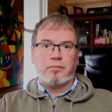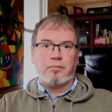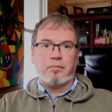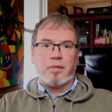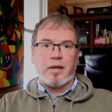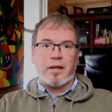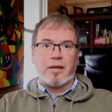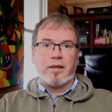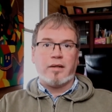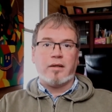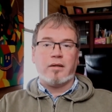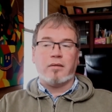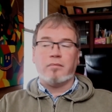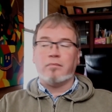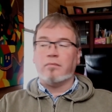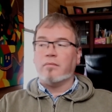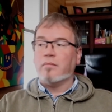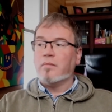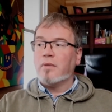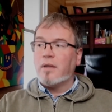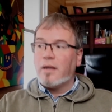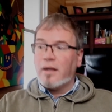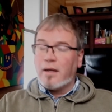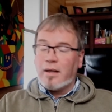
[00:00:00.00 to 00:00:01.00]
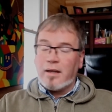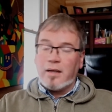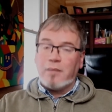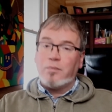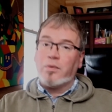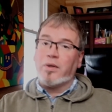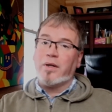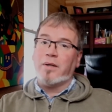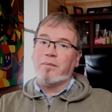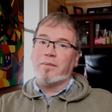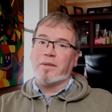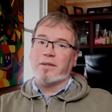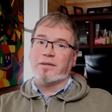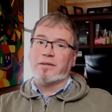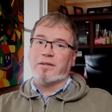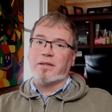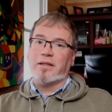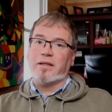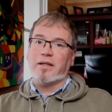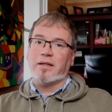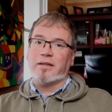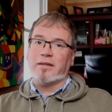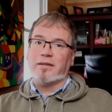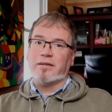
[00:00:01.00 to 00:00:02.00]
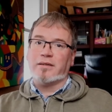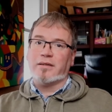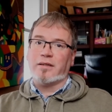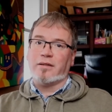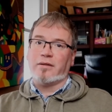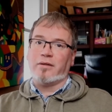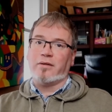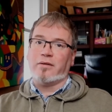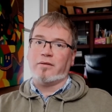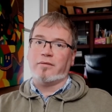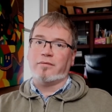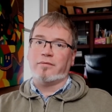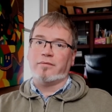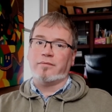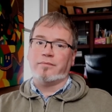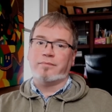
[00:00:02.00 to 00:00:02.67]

by him. Abraham gets to kick this thing off.